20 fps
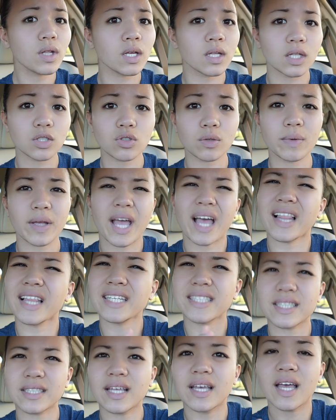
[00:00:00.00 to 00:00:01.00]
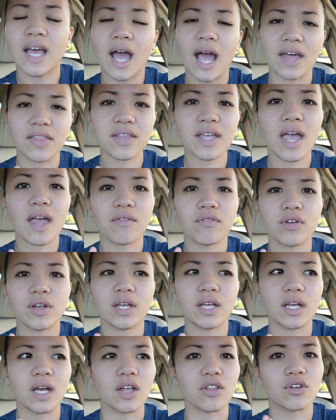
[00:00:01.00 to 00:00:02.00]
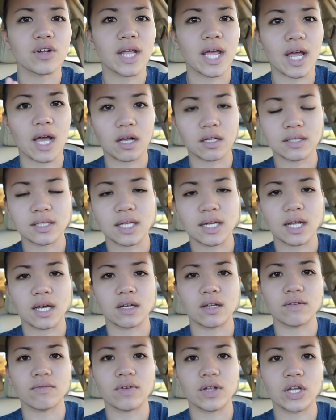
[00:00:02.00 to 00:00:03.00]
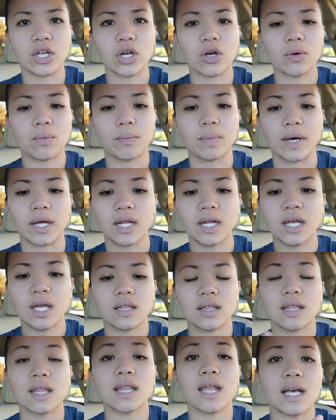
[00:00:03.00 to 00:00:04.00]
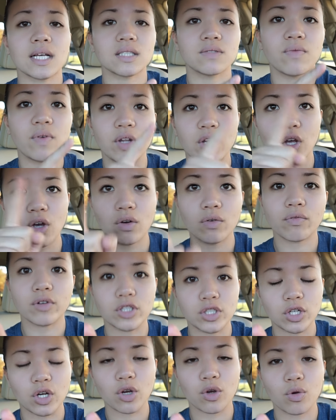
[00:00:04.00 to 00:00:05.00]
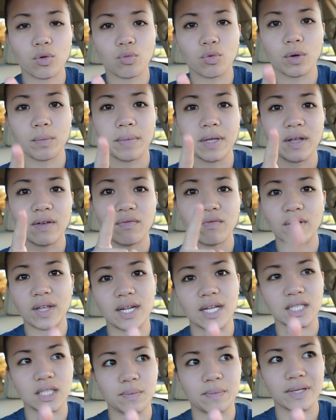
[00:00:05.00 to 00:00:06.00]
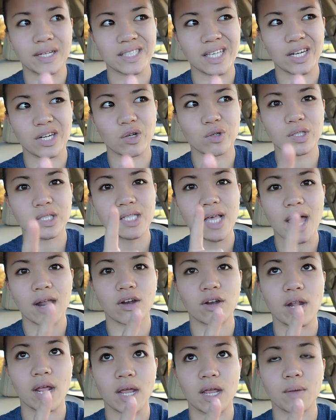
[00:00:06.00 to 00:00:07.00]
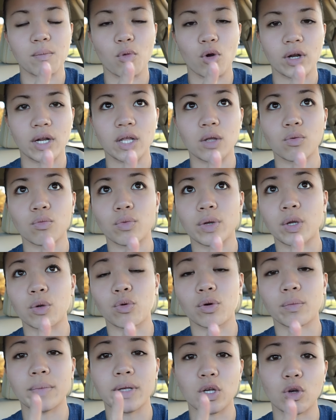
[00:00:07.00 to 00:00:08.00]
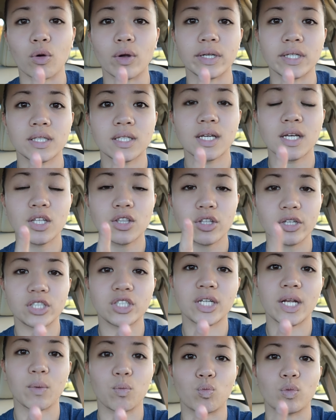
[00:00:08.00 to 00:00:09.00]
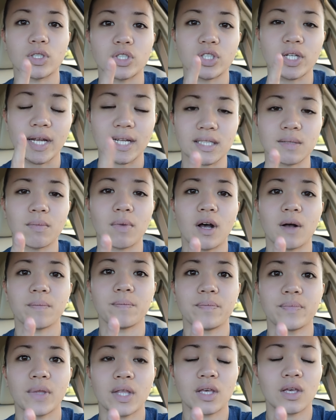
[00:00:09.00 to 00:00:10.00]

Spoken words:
So it'll be at least, I think every other day I'll send out a video, but next video for sure will be fitness, because I know Saturday morning we will be going to the gym with Jade's mom.